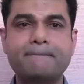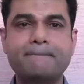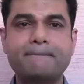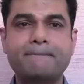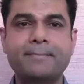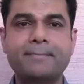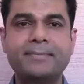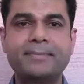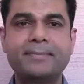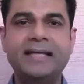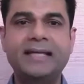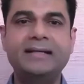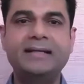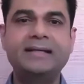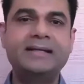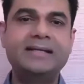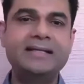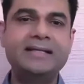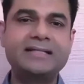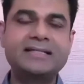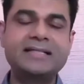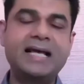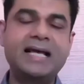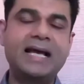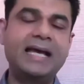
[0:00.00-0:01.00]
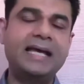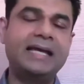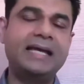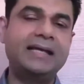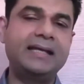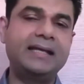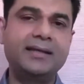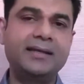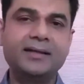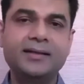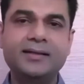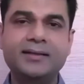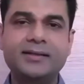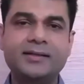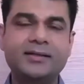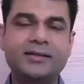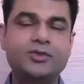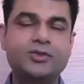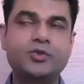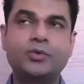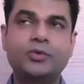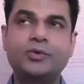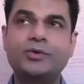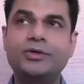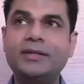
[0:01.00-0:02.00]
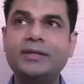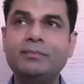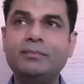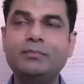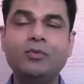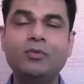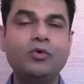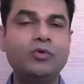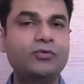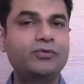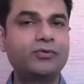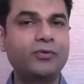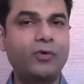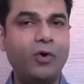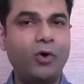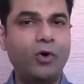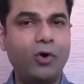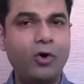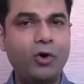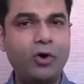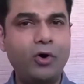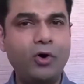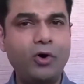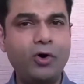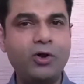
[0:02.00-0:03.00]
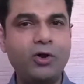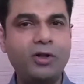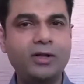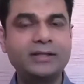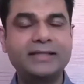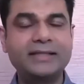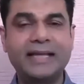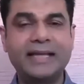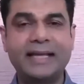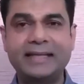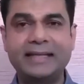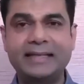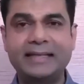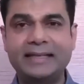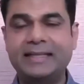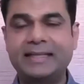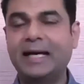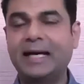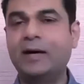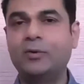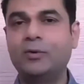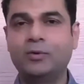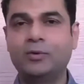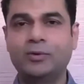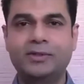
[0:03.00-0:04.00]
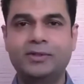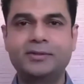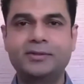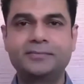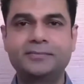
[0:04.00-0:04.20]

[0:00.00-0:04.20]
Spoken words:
then decide to remove all that doubt